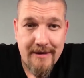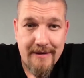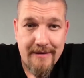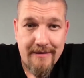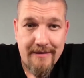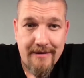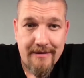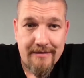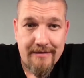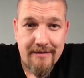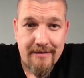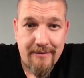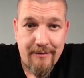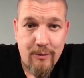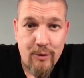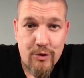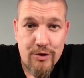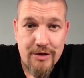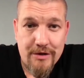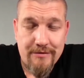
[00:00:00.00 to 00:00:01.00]
the
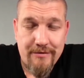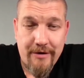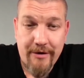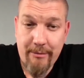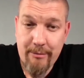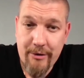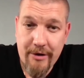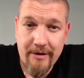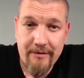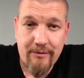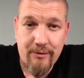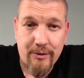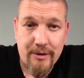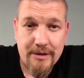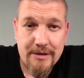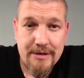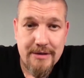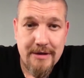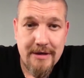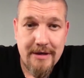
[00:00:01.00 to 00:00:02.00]
future is very bright for
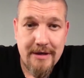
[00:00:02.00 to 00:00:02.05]
us.